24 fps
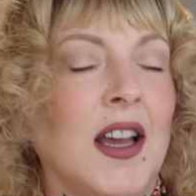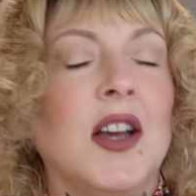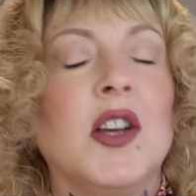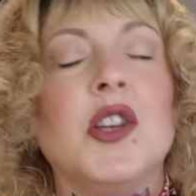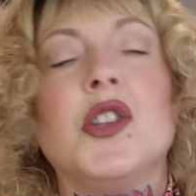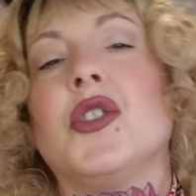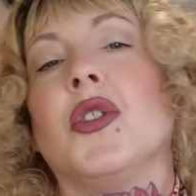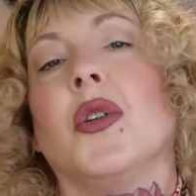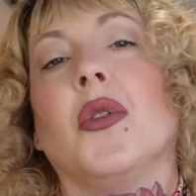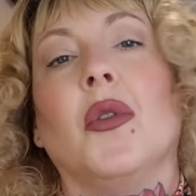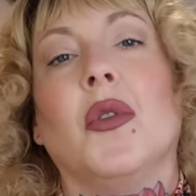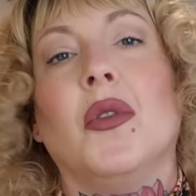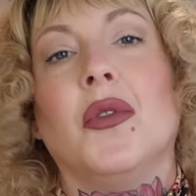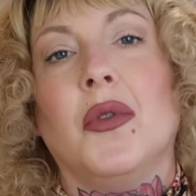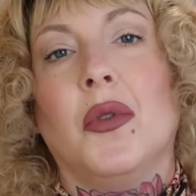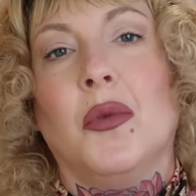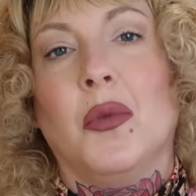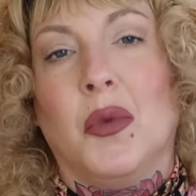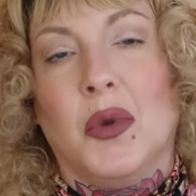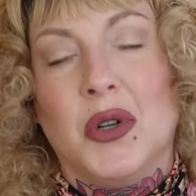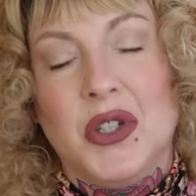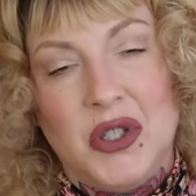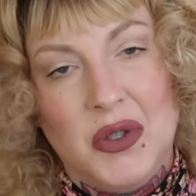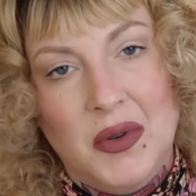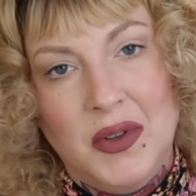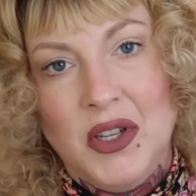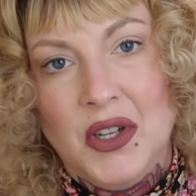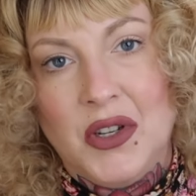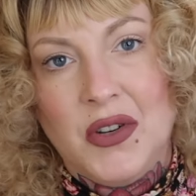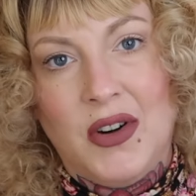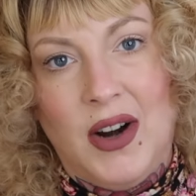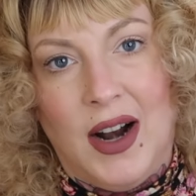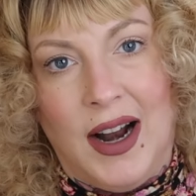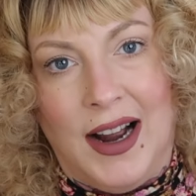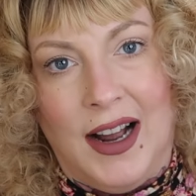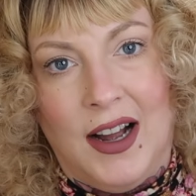So we're doing a
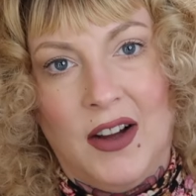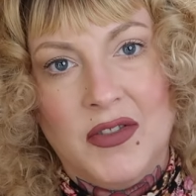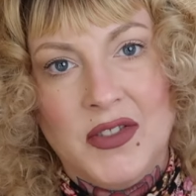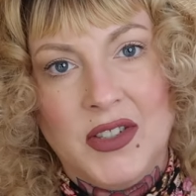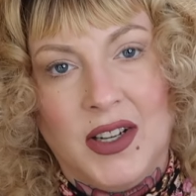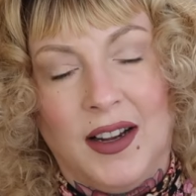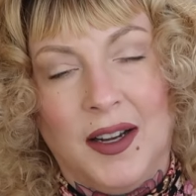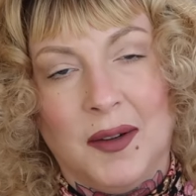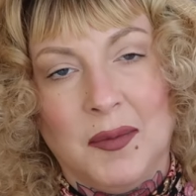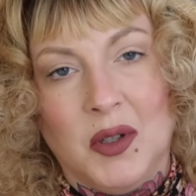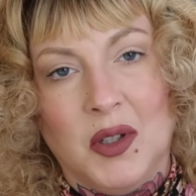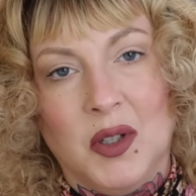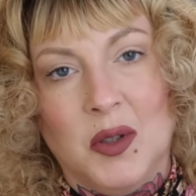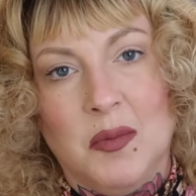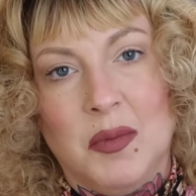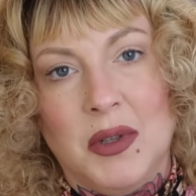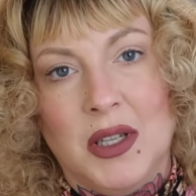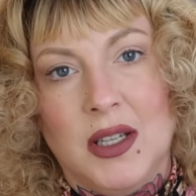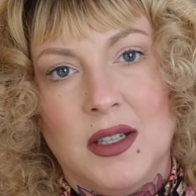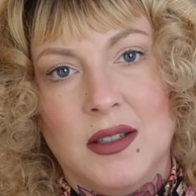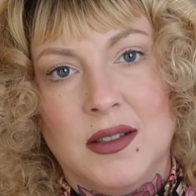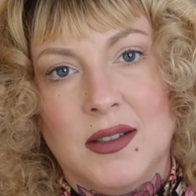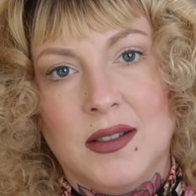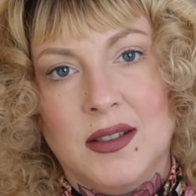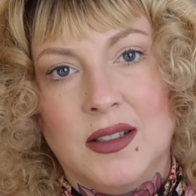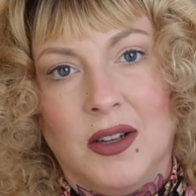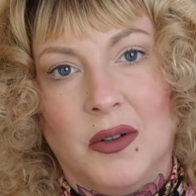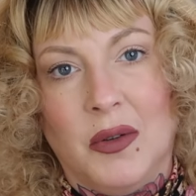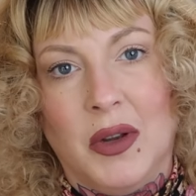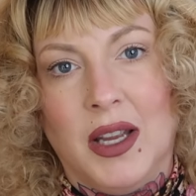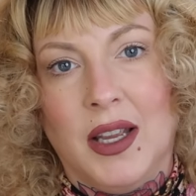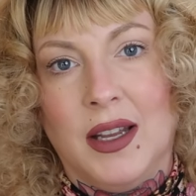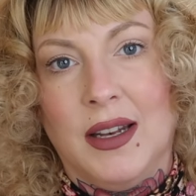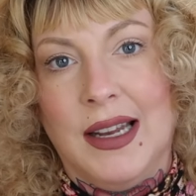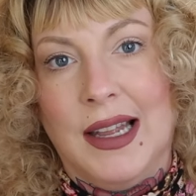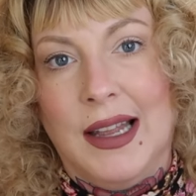craft. I'm going to be
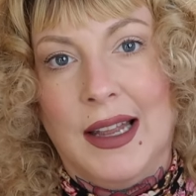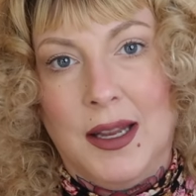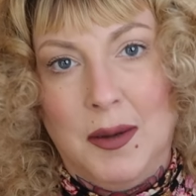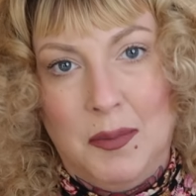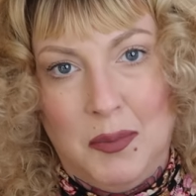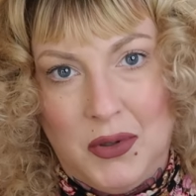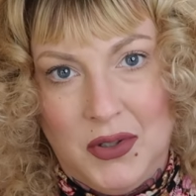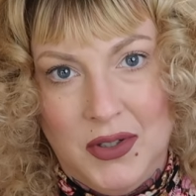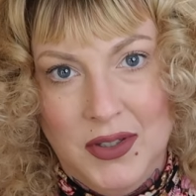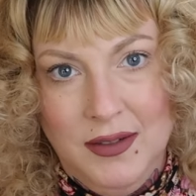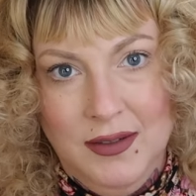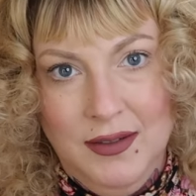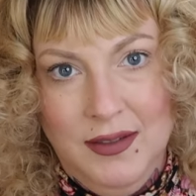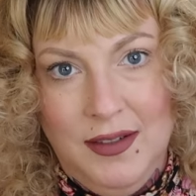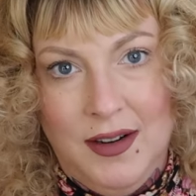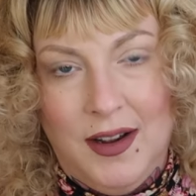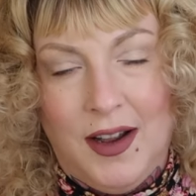sewing an apron.